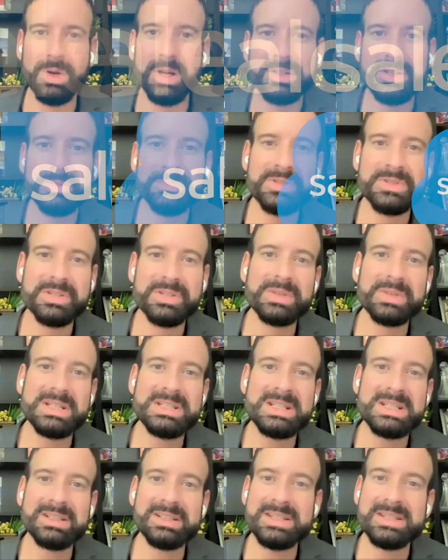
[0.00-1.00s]
Welcome to the
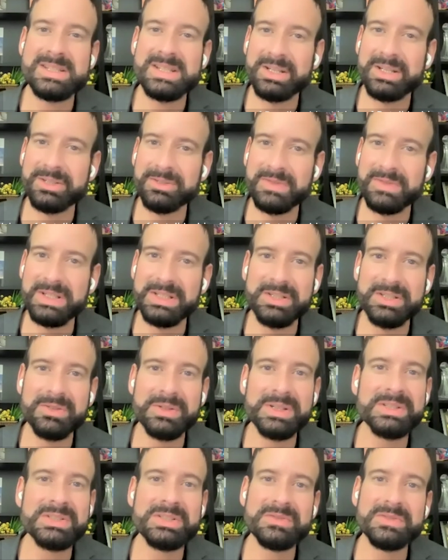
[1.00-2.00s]
Retail Insider
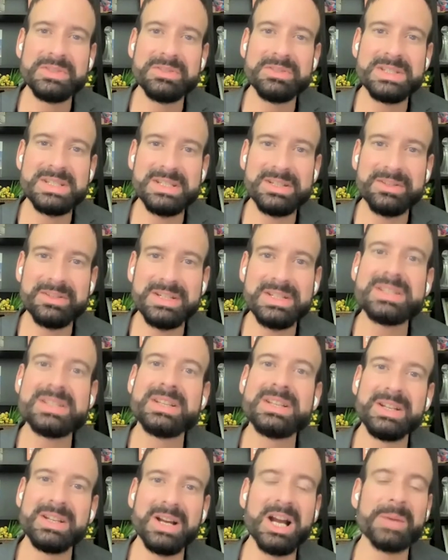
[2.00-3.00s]
video interview
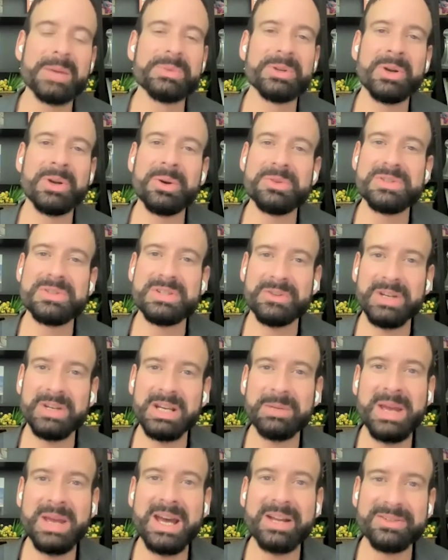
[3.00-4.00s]
series. I'm your host,
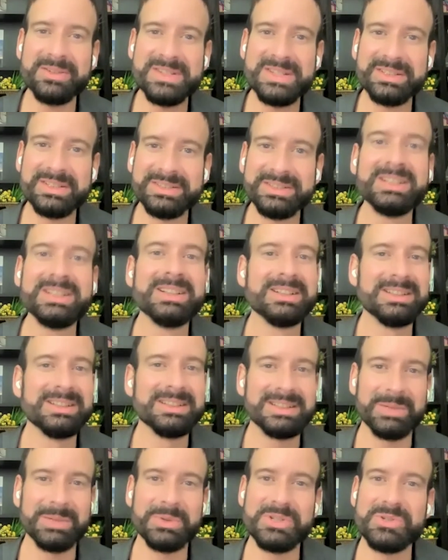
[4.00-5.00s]
Craig Patterson,
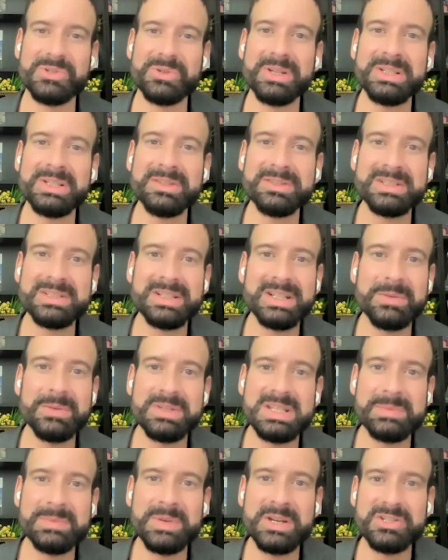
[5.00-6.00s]
and we're joined here today
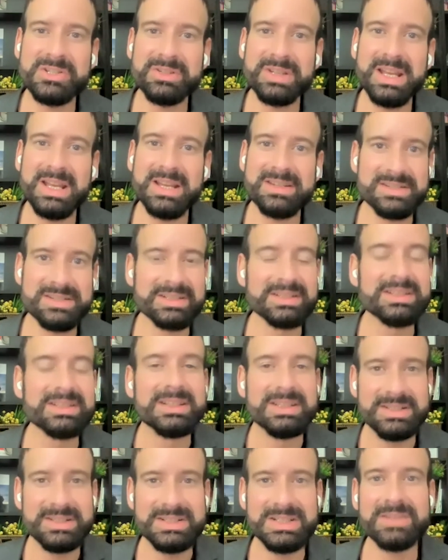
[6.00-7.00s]
with a special guest,
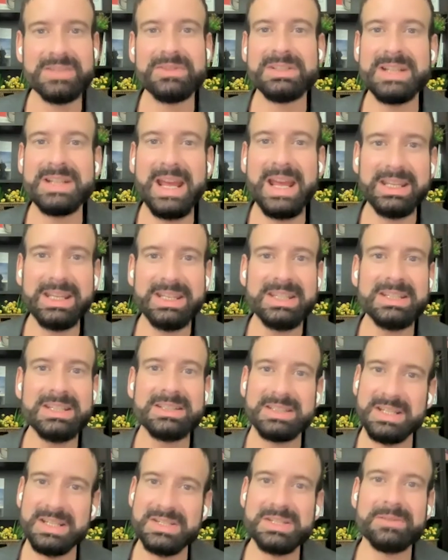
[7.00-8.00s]
David Nagy.
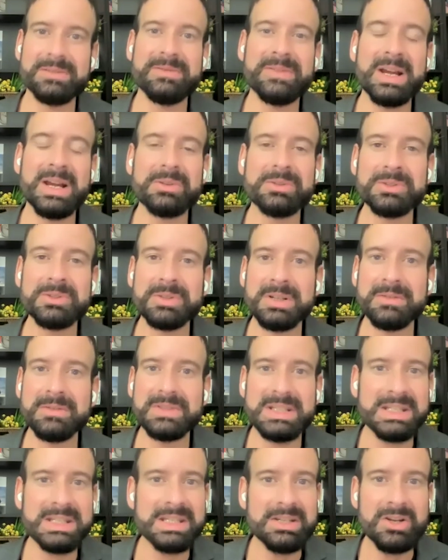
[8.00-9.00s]
He's the founder of
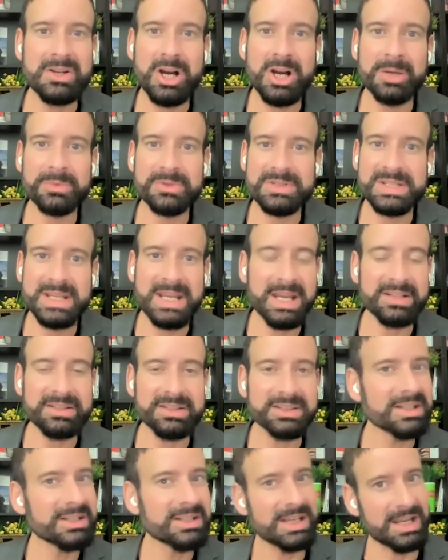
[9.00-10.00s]
eCommerce
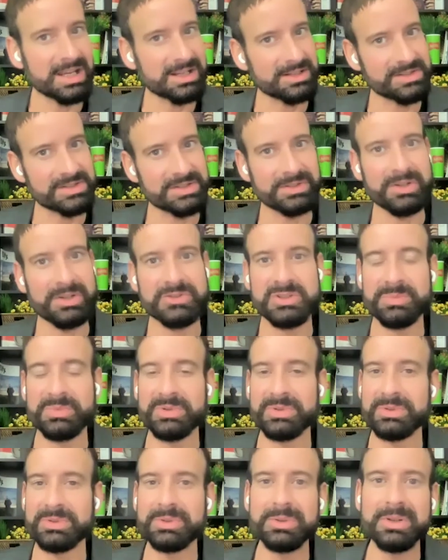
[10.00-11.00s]
Canada and is an
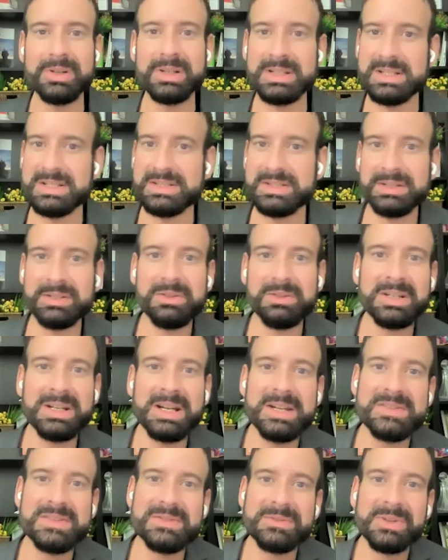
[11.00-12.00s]
entrepreneur and has done all
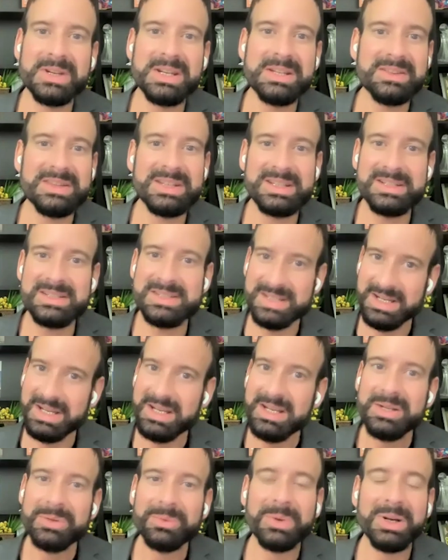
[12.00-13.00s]
kinds of great things.
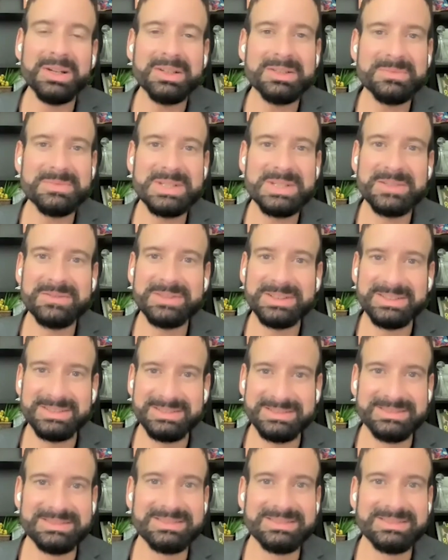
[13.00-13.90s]
Welcome, David.